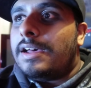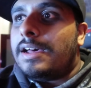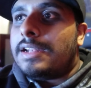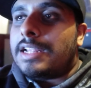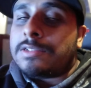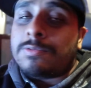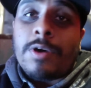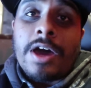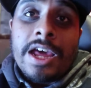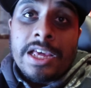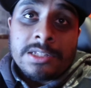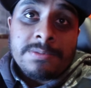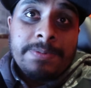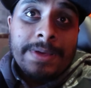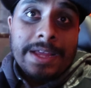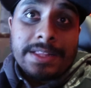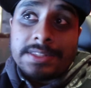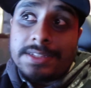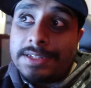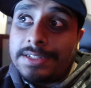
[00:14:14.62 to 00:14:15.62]
That's what I
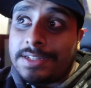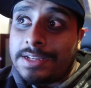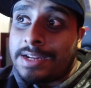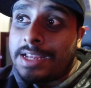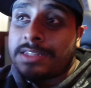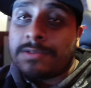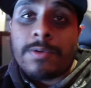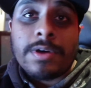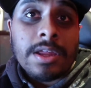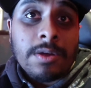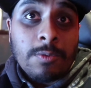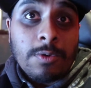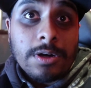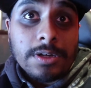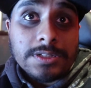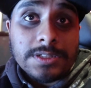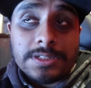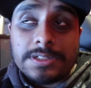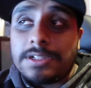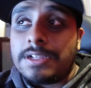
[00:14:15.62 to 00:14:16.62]
expected, and that's what it
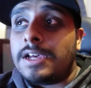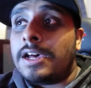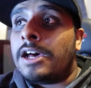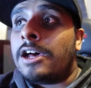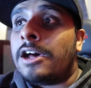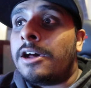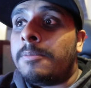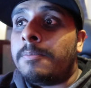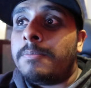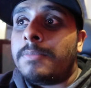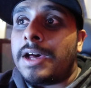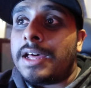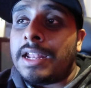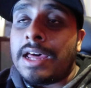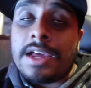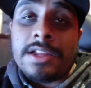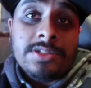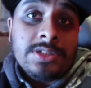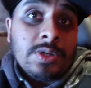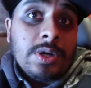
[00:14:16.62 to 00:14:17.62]
was.
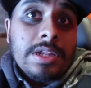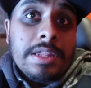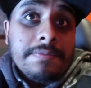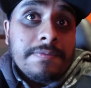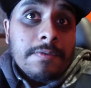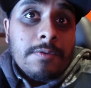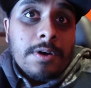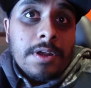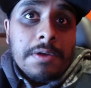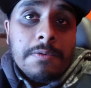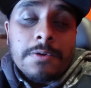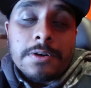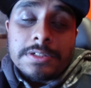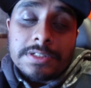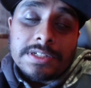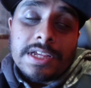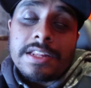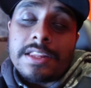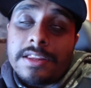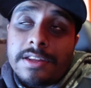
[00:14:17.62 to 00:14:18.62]
And I enjoyed it for what it
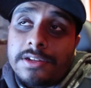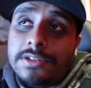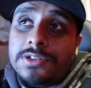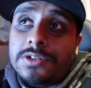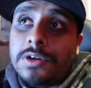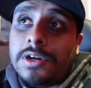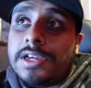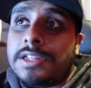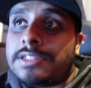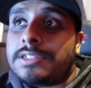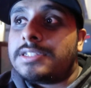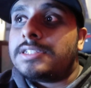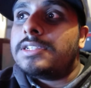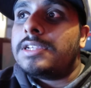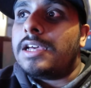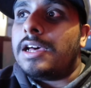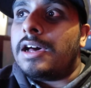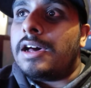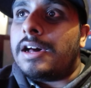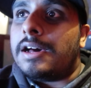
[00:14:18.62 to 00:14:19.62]
was. I did enjoy it.
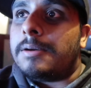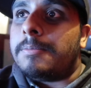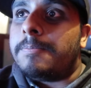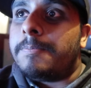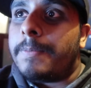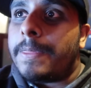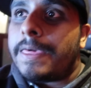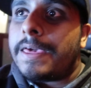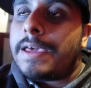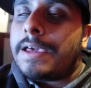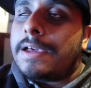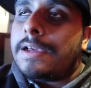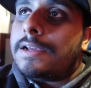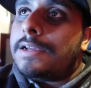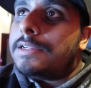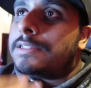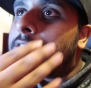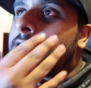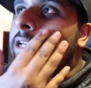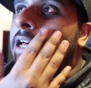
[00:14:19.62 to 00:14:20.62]

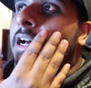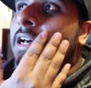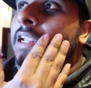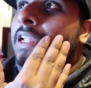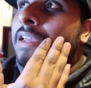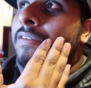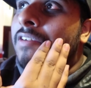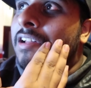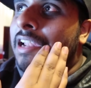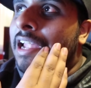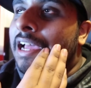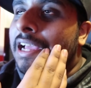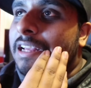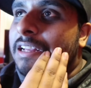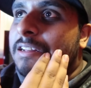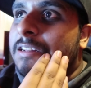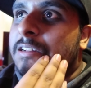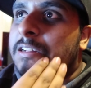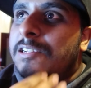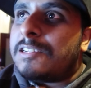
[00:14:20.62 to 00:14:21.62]
So I'm gonna give it
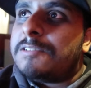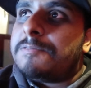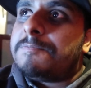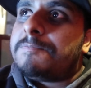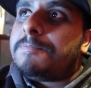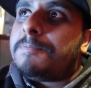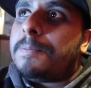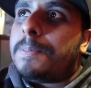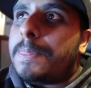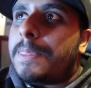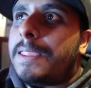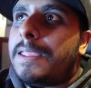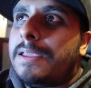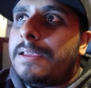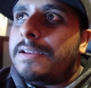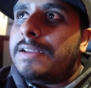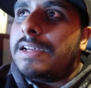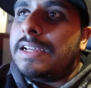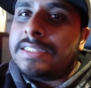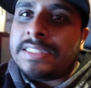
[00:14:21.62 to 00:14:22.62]
like
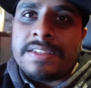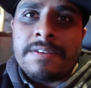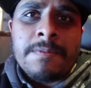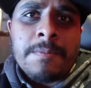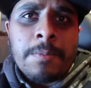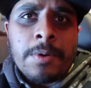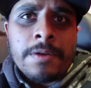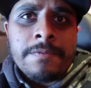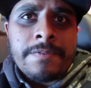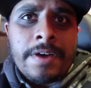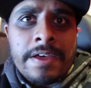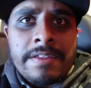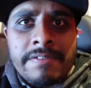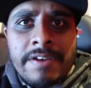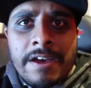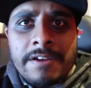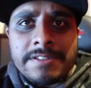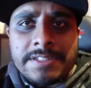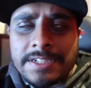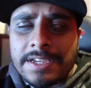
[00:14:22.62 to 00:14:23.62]
a 7.5
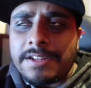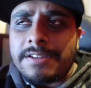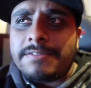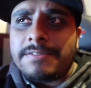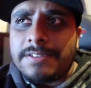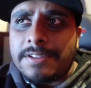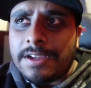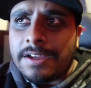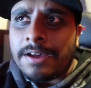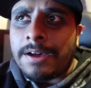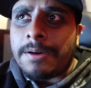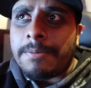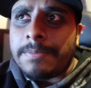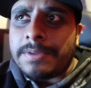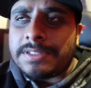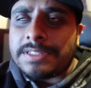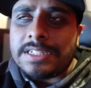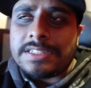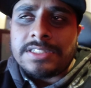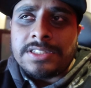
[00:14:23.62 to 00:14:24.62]
out of 10.
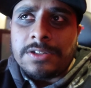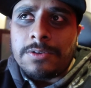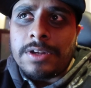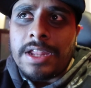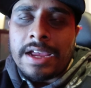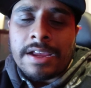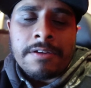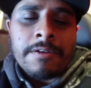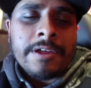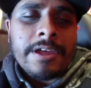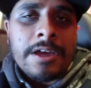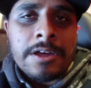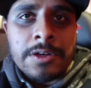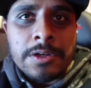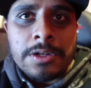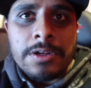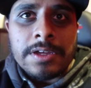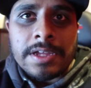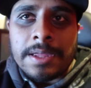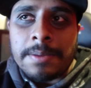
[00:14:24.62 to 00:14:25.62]
It's still like a
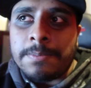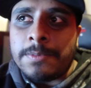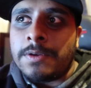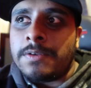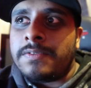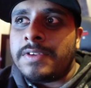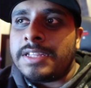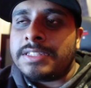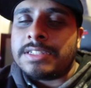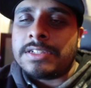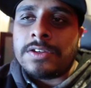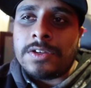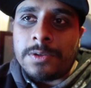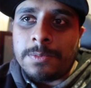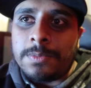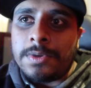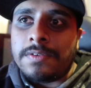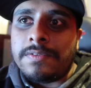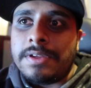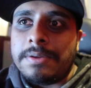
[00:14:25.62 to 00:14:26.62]
good looking movie. It's a
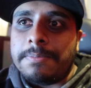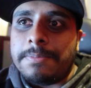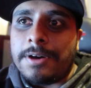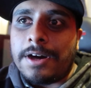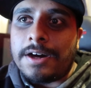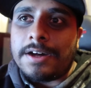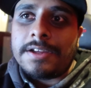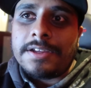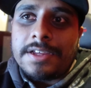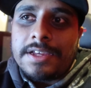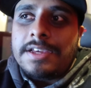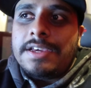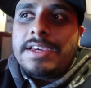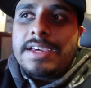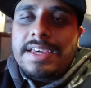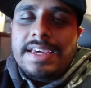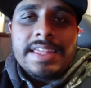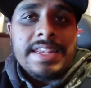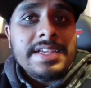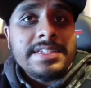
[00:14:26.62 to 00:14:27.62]
good movie, but
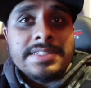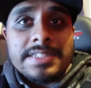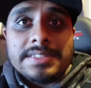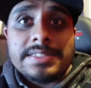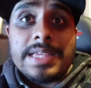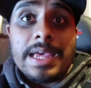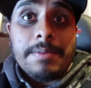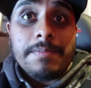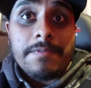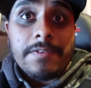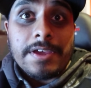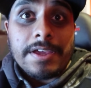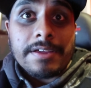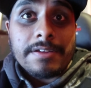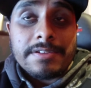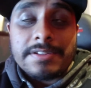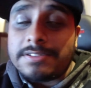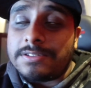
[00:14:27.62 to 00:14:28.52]
it is the same thing.